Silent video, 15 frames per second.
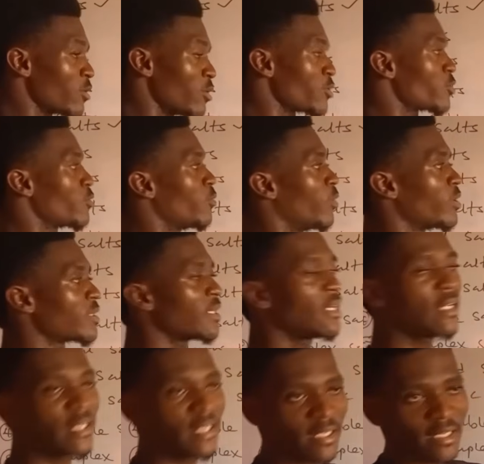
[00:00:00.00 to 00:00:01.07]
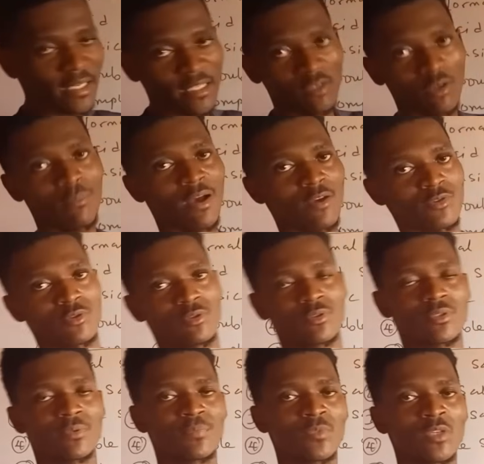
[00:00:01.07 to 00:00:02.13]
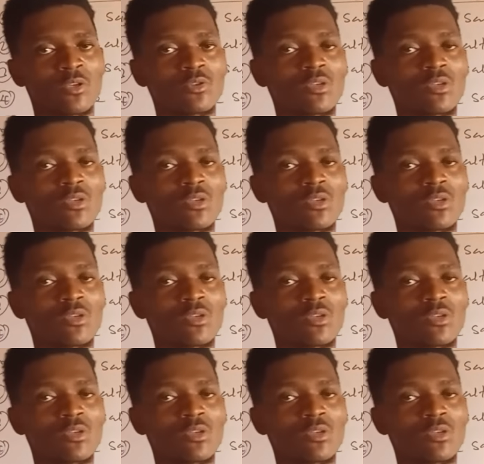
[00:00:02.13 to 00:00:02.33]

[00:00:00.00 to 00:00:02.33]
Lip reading: This also was a normal salt.